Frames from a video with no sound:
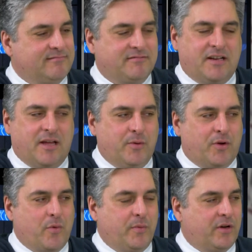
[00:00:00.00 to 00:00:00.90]
No, no, we've
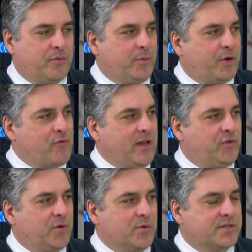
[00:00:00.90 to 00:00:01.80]
got a, we've got a, we've got a race
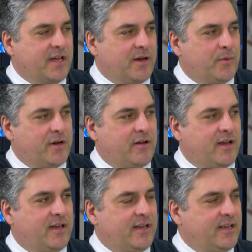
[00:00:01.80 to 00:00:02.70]
course there, and we're mm-hmm.
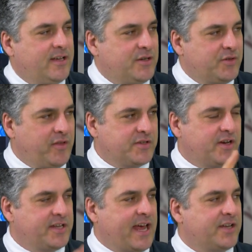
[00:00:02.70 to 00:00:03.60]
uh, so on the other side
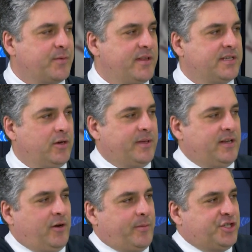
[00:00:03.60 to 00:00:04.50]
of the Downs, weather's a little bit,
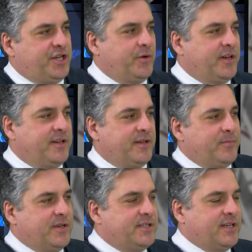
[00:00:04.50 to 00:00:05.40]
little bit shielded,
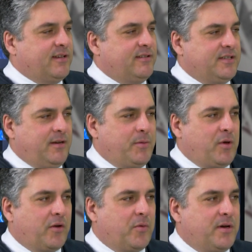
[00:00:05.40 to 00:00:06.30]
but uh, yeah, it's a lovely
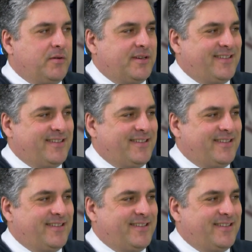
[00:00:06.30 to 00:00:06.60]
part of the world.